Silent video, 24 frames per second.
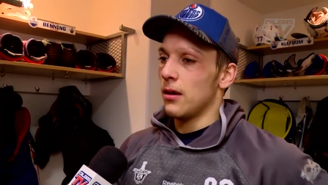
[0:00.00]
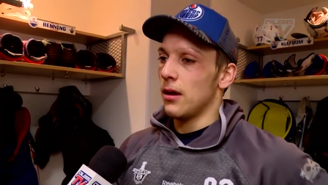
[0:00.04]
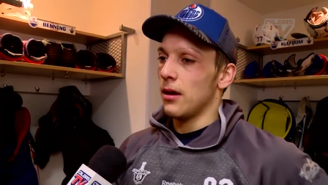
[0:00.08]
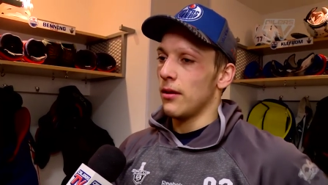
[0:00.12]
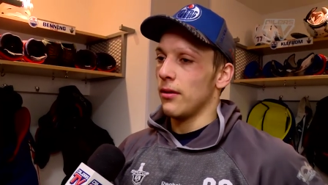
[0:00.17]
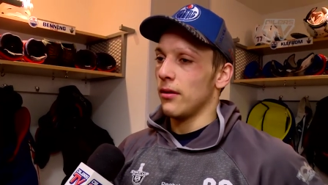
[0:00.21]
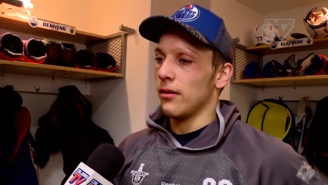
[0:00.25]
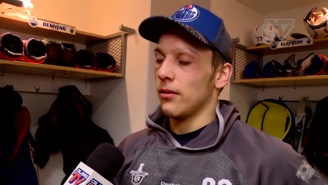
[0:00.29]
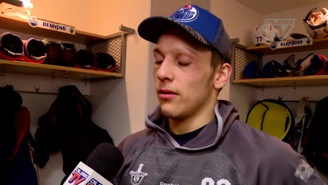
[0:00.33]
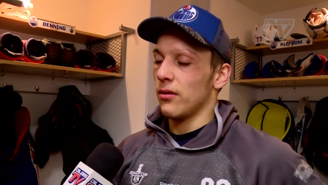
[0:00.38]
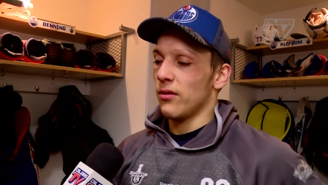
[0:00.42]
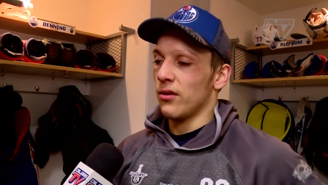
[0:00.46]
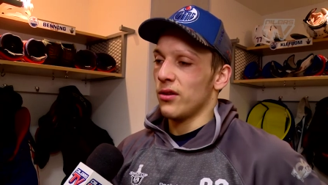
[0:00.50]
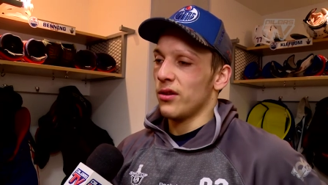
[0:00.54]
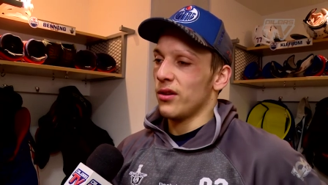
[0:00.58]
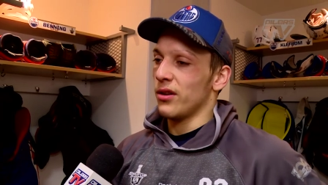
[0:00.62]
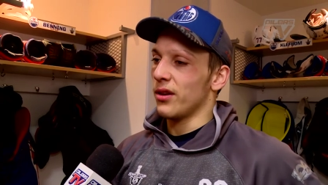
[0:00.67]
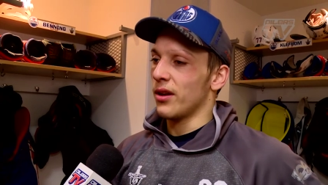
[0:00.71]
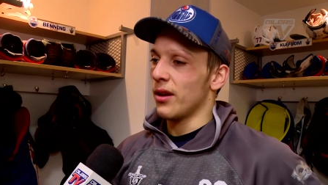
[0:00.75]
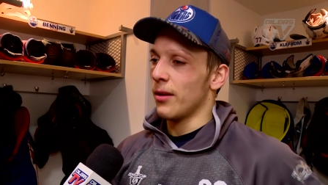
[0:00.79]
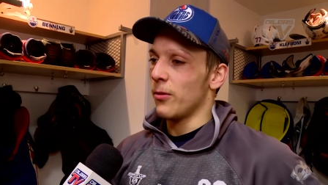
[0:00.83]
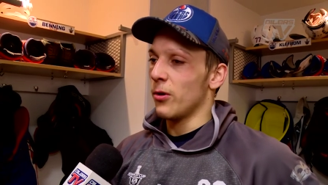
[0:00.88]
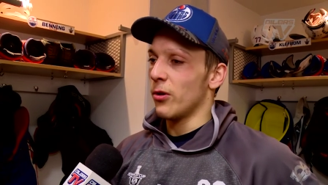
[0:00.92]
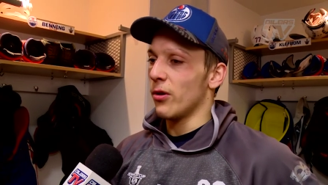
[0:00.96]
I think that they're
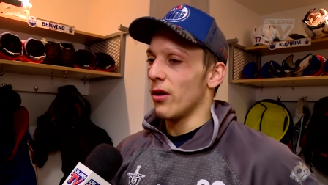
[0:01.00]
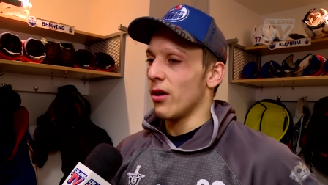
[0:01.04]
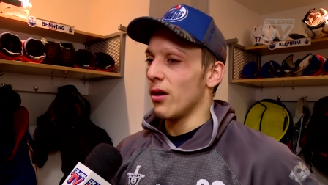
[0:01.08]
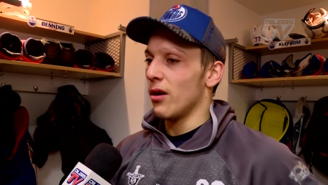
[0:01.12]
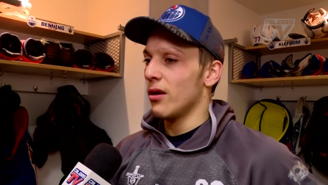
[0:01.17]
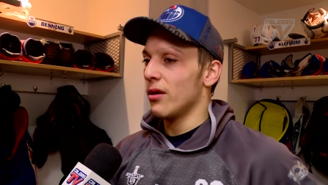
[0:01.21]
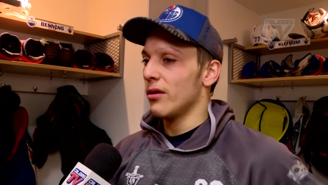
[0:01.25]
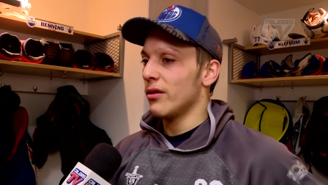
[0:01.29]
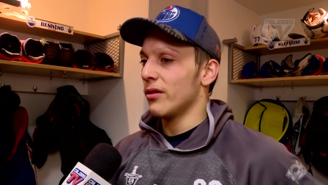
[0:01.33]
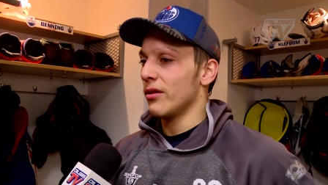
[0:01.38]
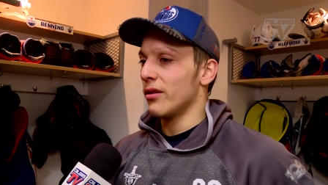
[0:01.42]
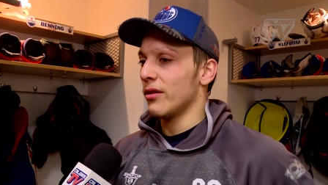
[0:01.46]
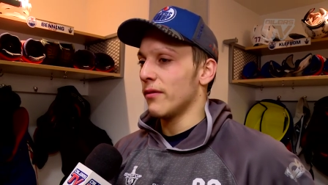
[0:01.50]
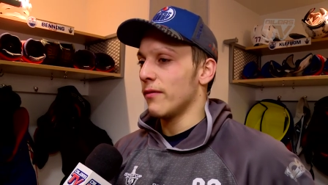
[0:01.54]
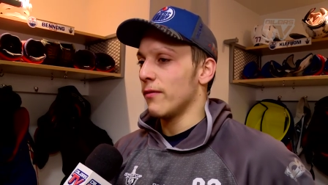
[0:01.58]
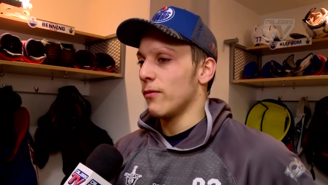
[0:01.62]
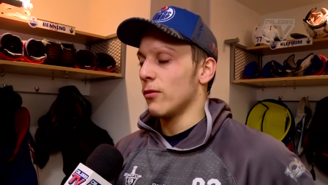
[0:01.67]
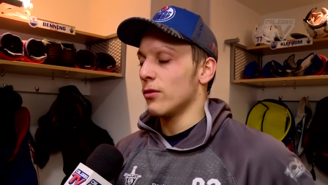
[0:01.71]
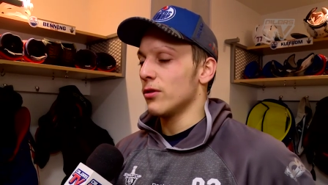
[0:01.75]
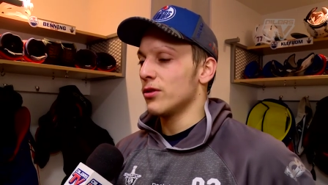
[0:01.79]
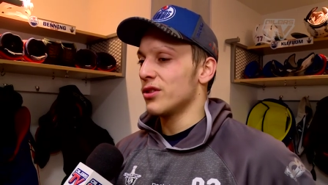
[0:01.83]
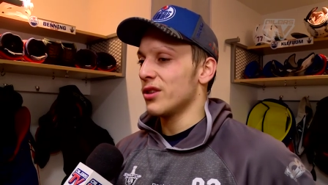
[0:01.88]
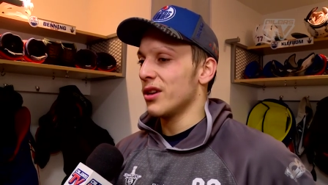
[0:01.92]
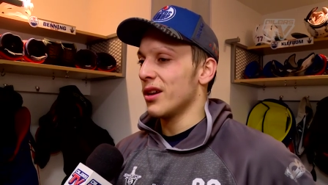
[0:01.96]
going to come out hard. They're going to
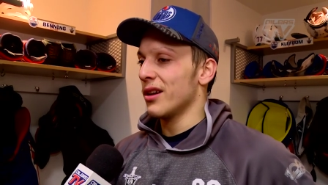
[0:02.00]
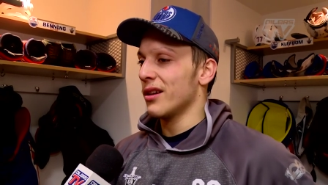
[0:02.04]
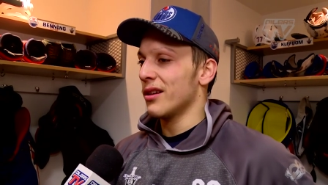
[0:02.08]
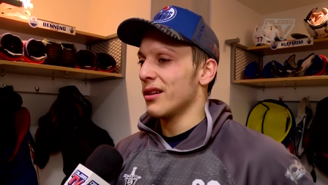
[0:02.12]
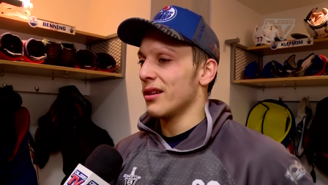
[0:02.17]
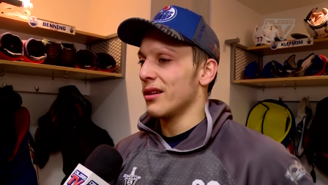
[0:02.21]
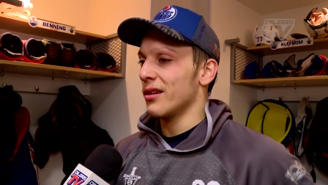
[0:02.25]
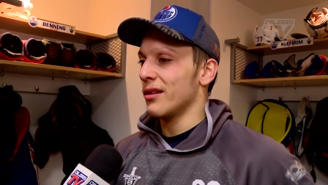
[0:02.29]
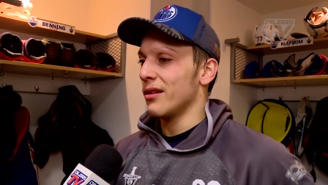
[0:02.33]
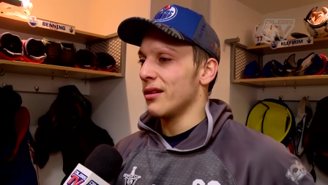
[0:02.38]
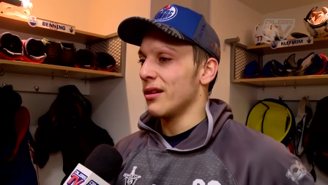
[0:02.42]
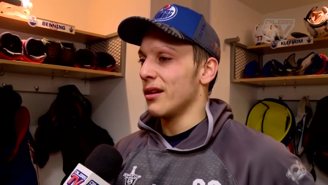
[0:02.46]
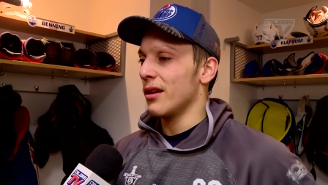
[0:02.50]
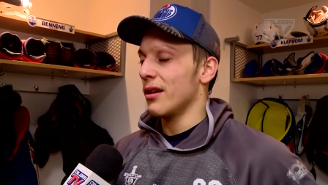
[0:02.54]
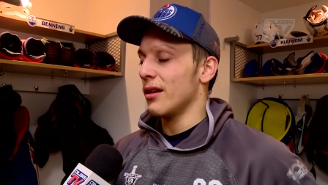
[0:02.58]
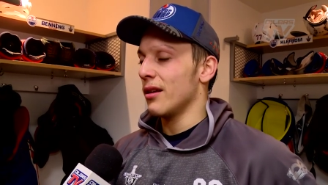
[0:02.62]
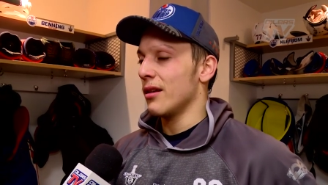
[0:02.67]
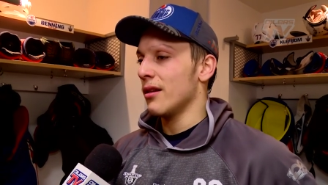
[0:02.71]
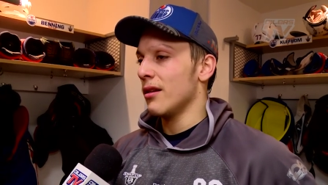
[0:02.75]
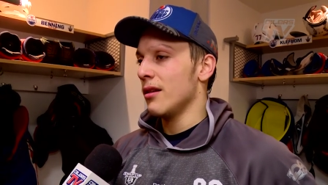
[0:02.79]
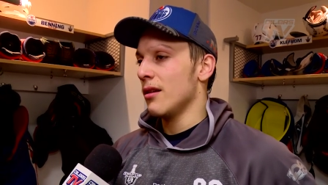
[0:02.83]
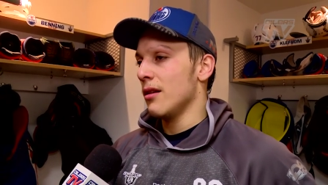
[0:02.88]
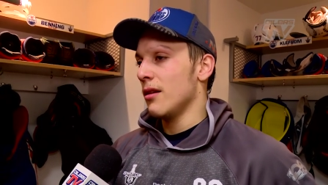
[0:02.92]
forecheck and uh,